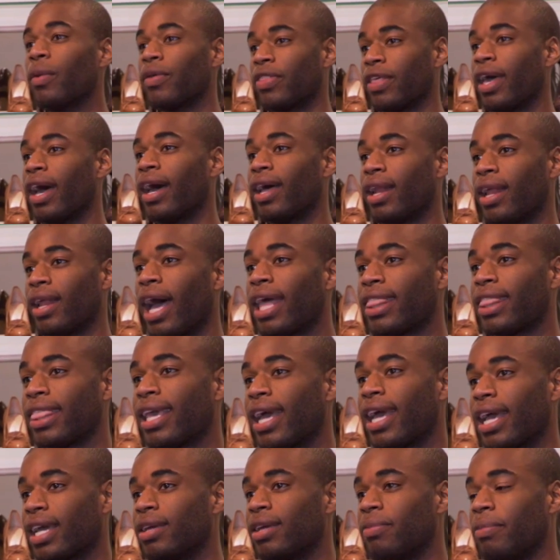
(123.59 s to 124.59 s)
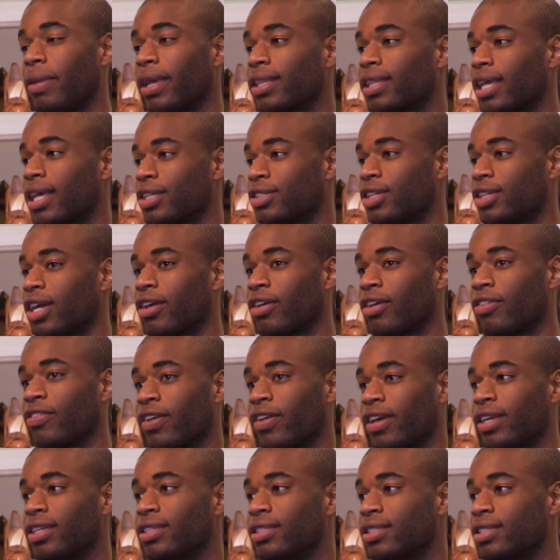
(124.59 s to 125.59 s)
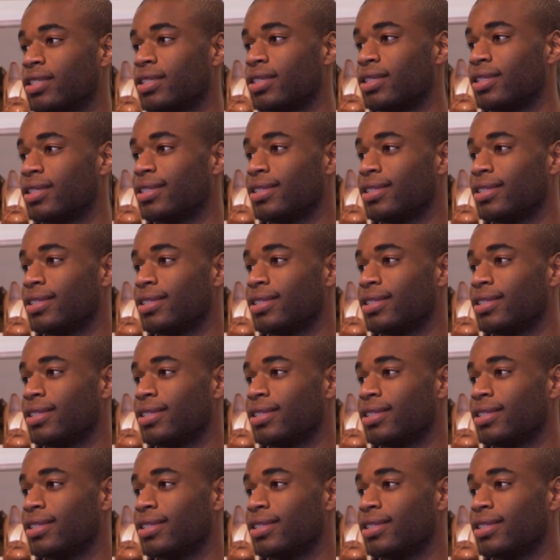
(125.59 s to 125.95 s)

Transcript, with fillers: with that. Okay. I think I can make that sacrifice. Dude,